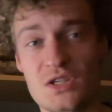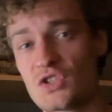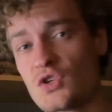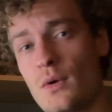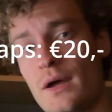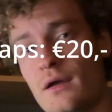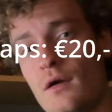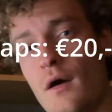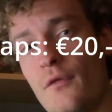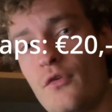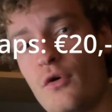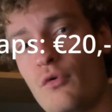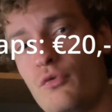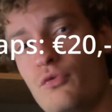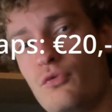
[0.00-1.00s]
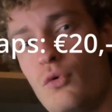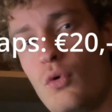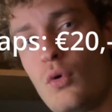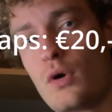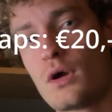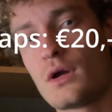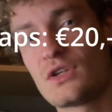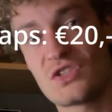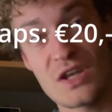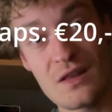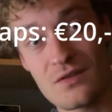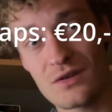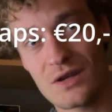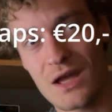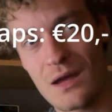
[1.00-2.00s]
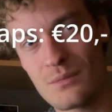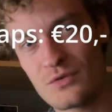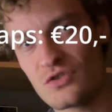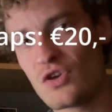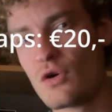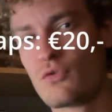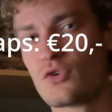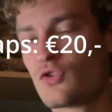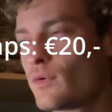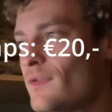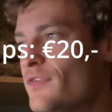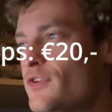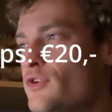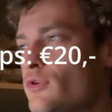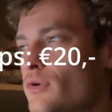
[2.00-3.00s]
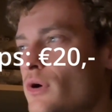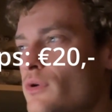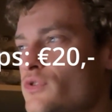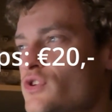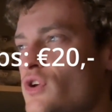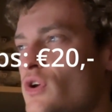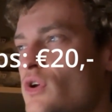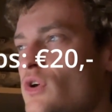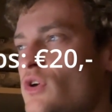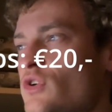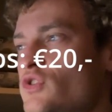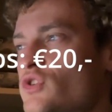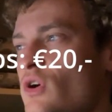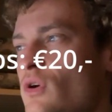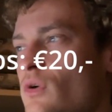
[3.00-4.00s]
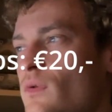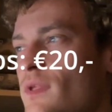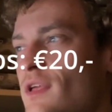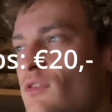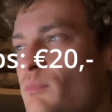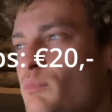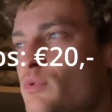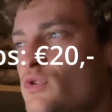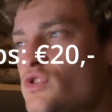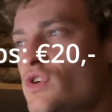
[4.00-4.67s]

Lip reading: so I got 4 center caps for 20 euros. So that puts